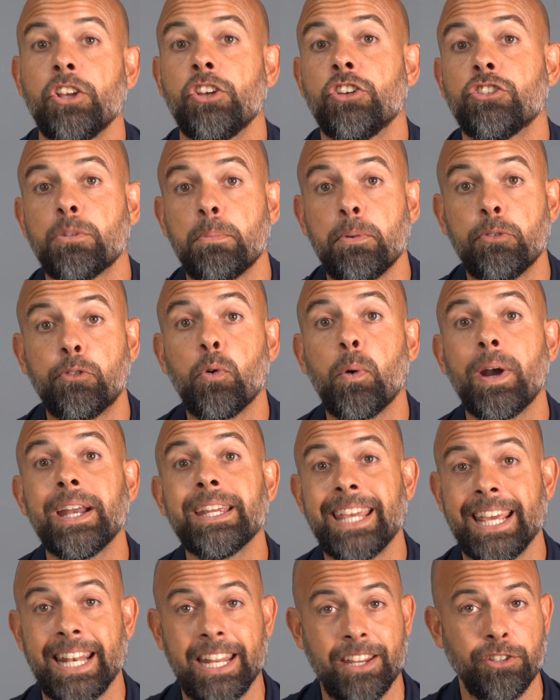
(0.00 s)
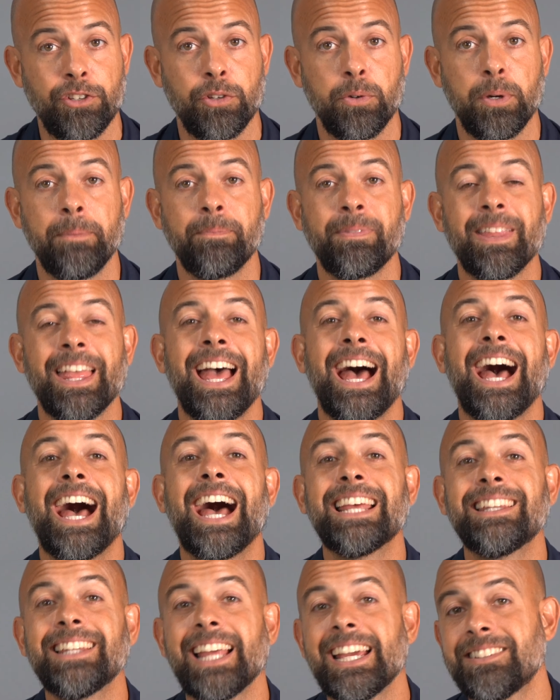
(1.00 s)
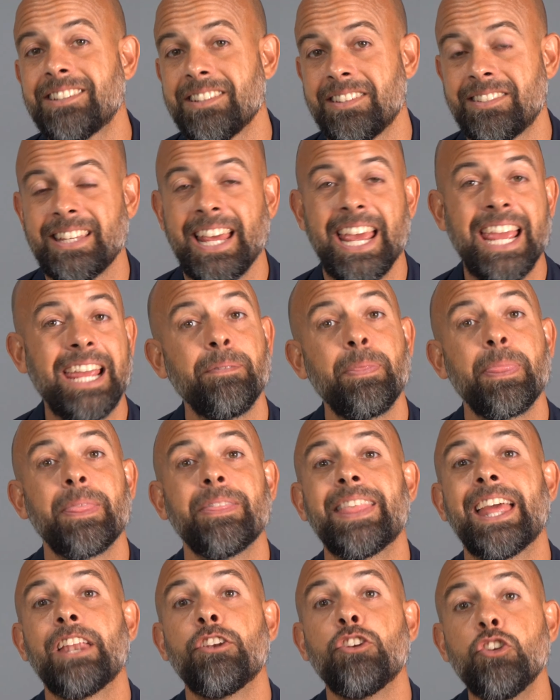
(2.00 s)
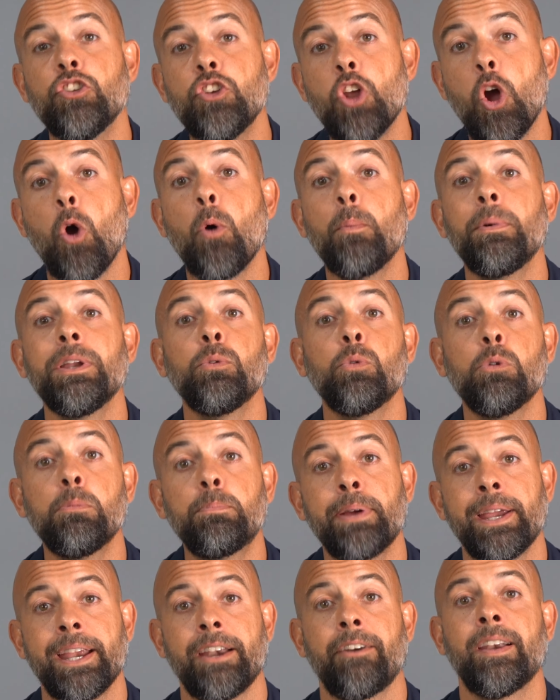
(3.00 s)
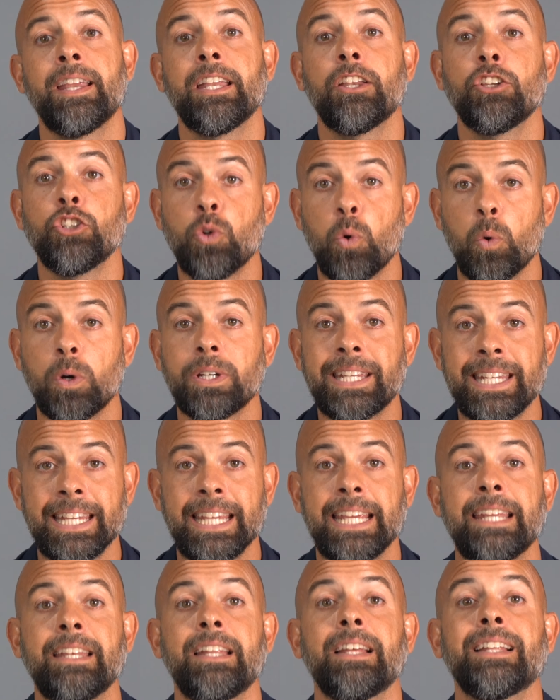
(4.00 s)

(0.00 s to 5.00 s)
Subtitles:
So before I get into it, I'd like to say that nobody will parent your kid